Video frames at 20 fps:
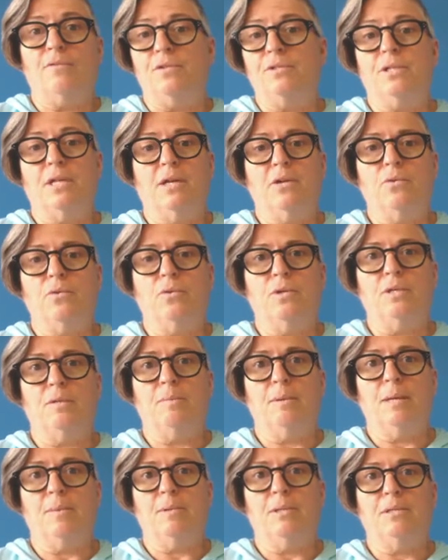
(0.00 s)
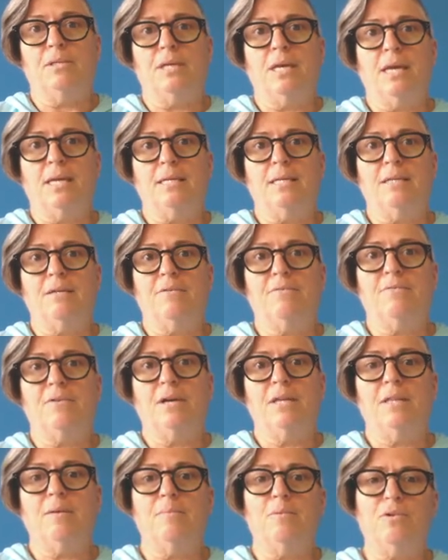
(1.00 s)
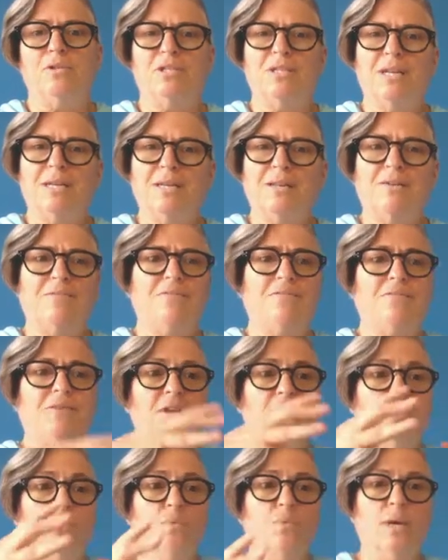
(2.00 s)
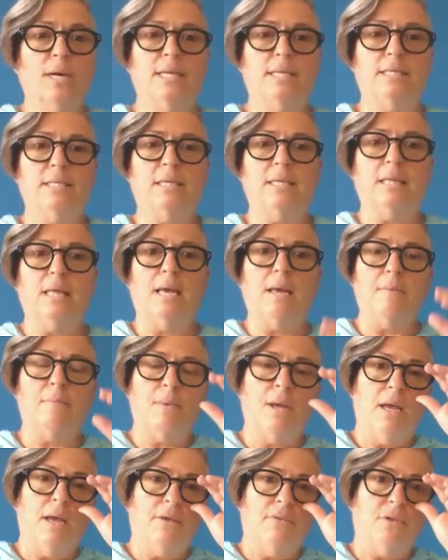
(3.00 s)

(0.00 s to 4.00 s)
is not going to be able to identify them, or it's not going to feel right to them.